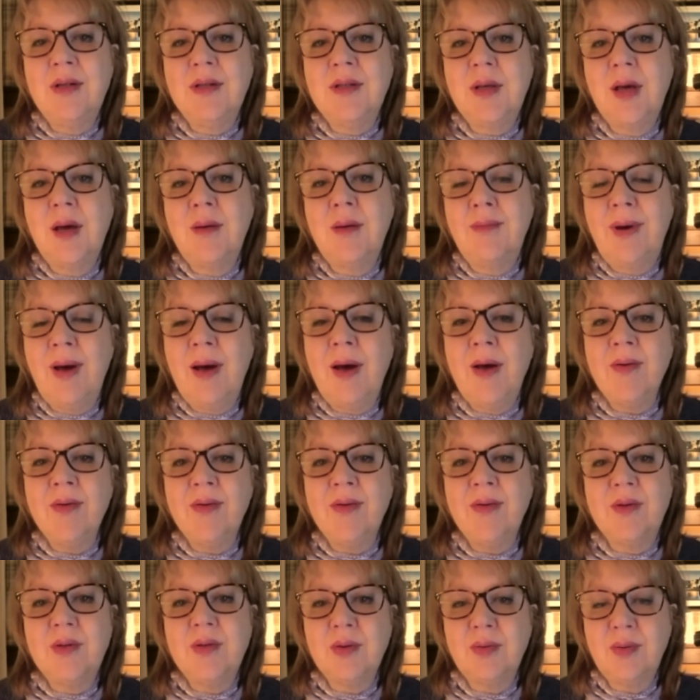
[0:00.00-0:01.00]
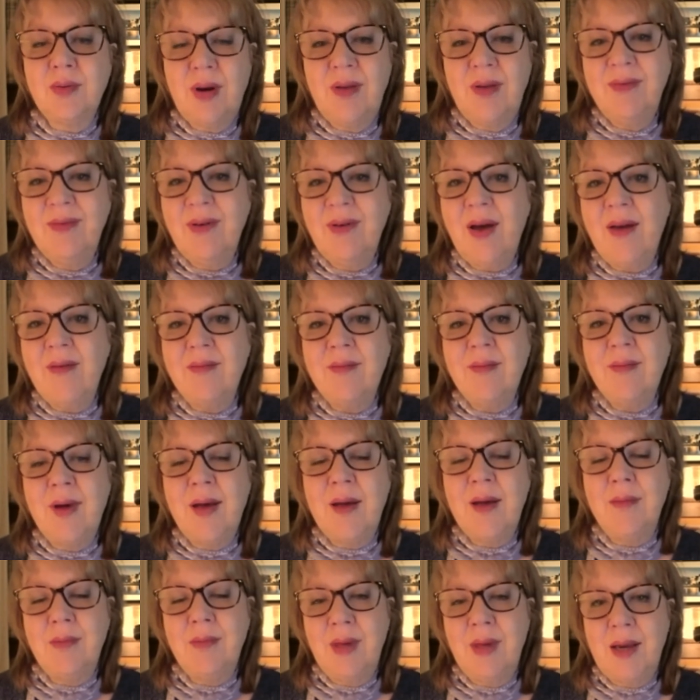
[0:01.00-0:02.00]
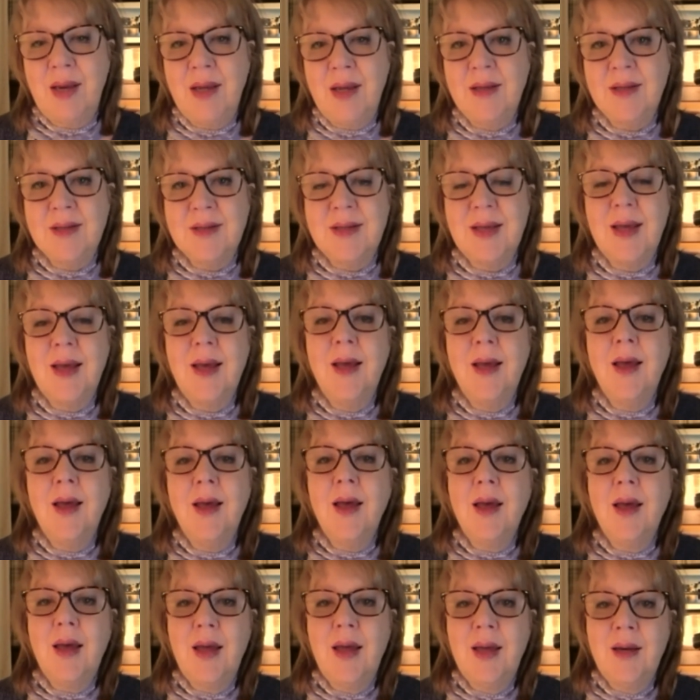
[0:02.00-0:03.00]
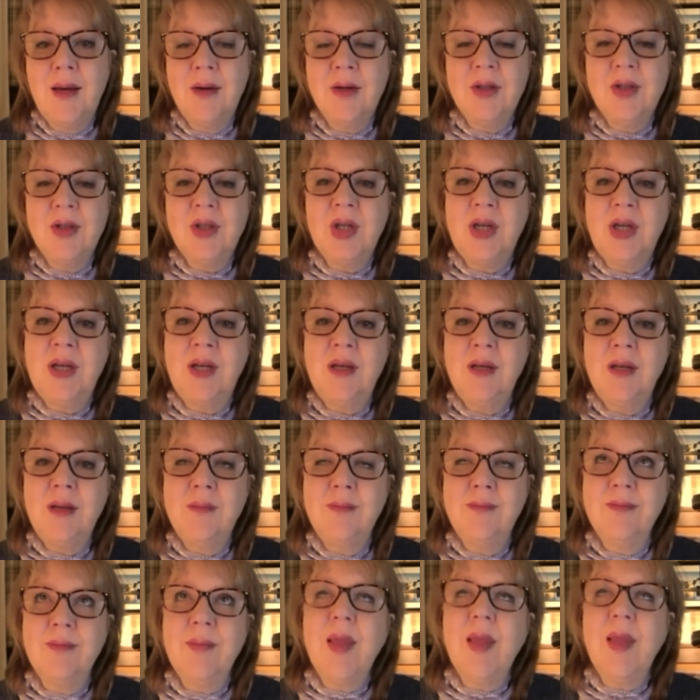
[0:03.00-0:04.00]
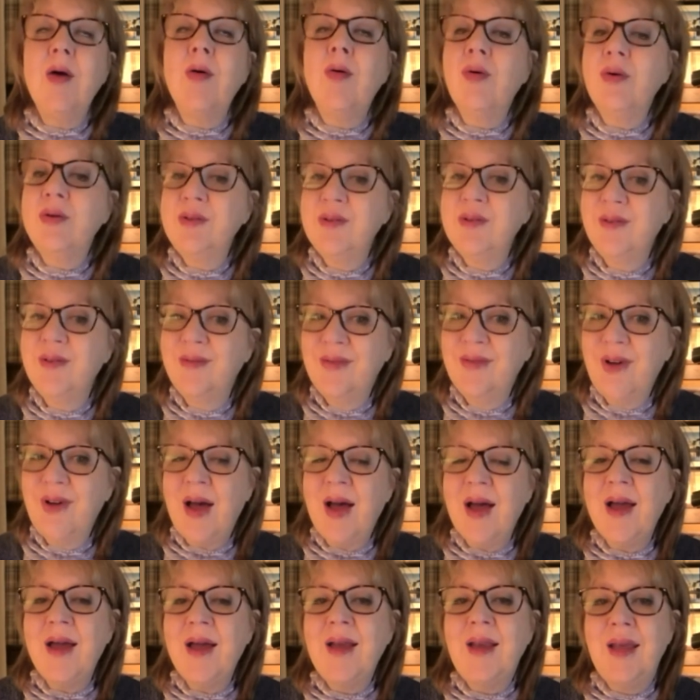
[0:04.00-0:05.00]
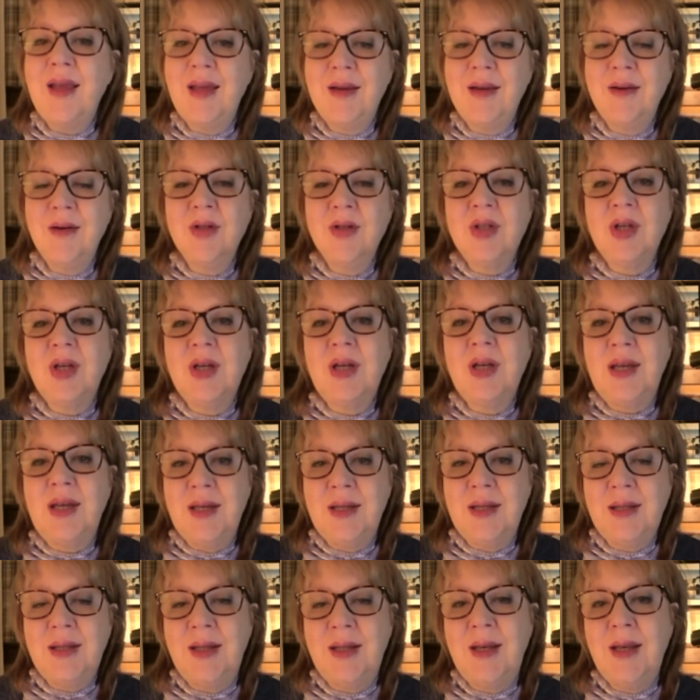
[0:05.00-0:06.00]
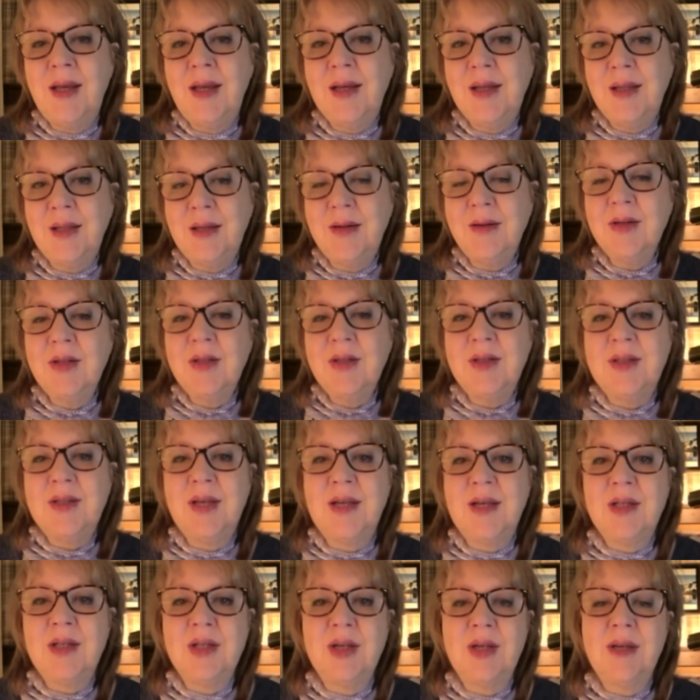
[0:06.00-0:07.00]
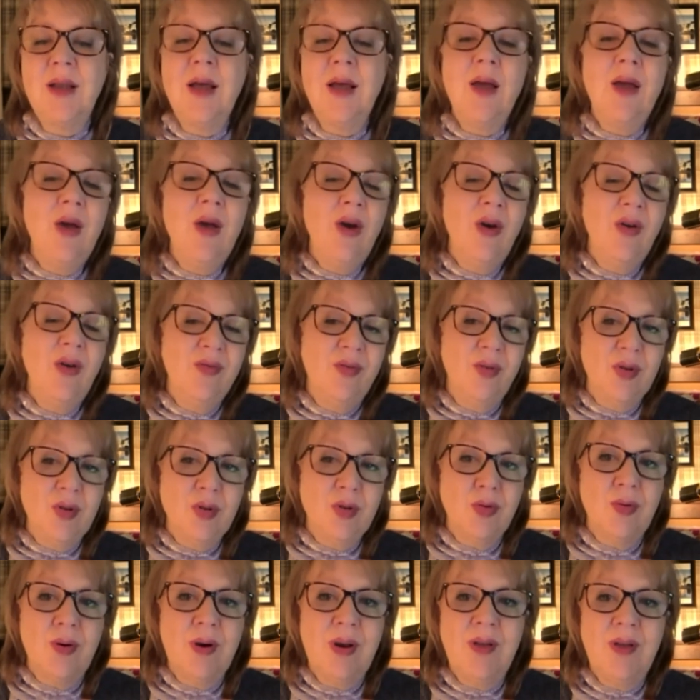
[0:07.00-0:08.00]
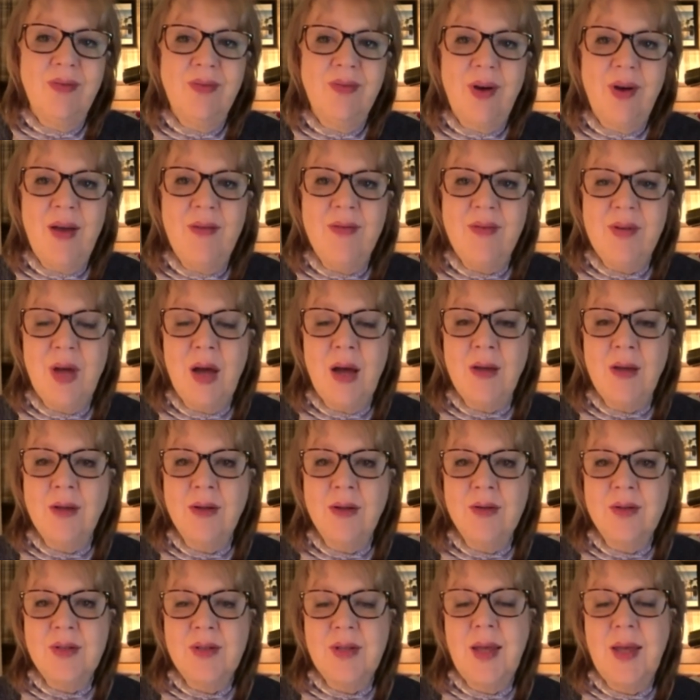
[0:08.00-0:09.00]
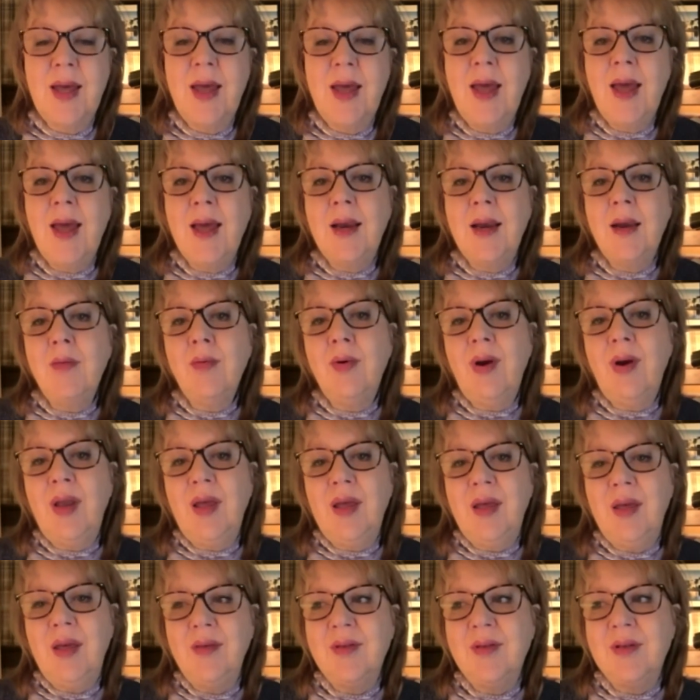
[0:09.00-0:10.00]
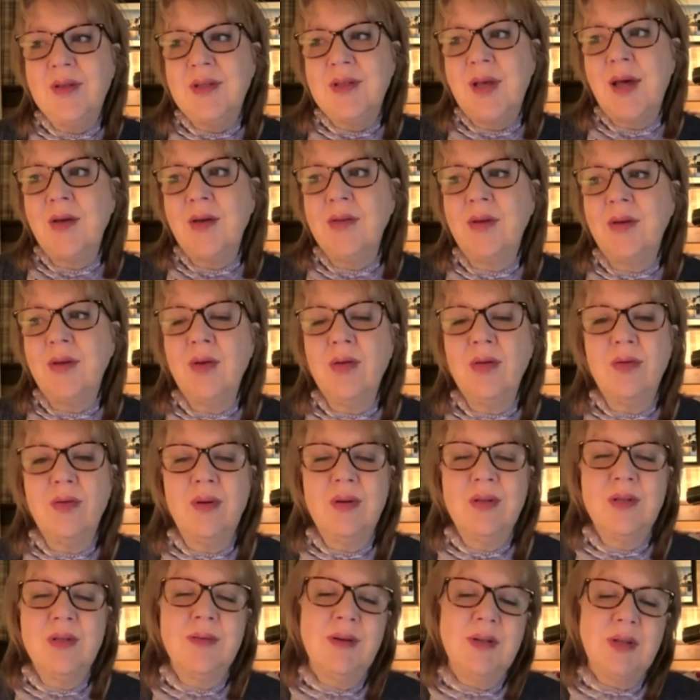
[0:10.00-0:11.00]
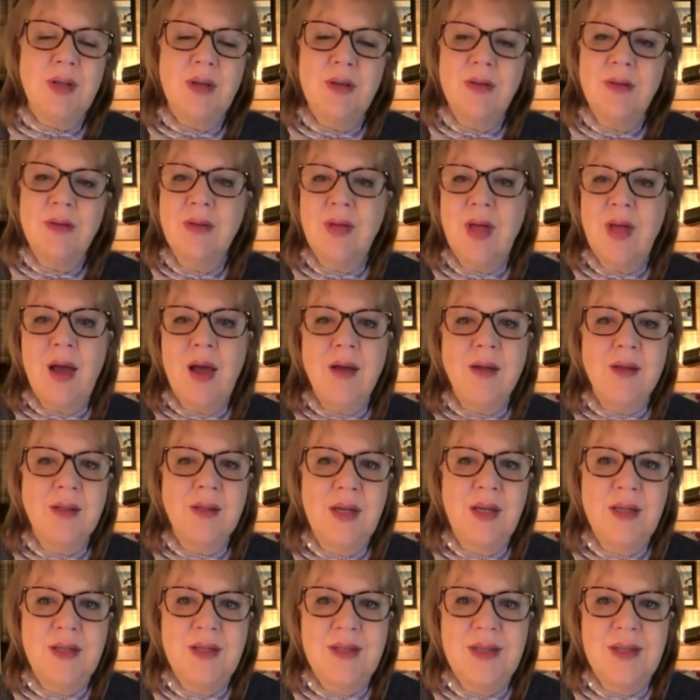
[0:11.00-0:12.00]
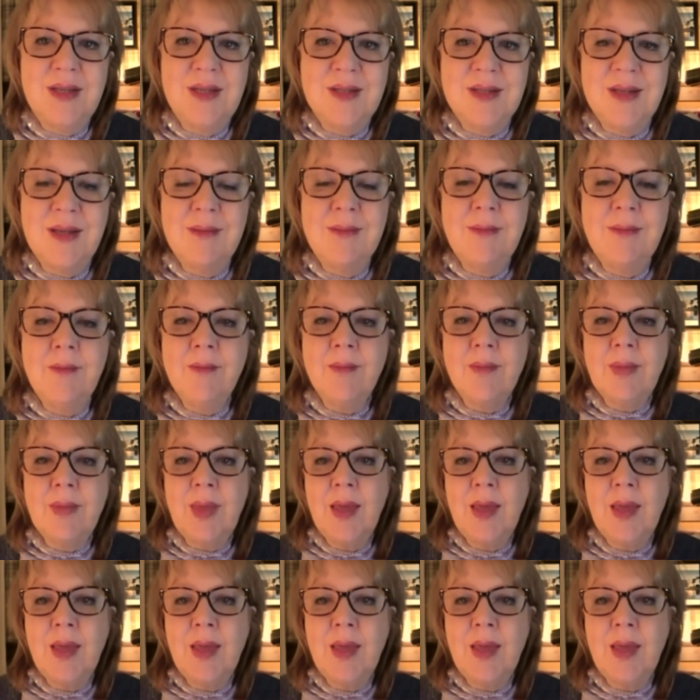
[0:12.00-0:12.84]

is about the 25-minute energy or divine energy healing and clearing session for $25. And I want to get this out there, especially through the holiday season,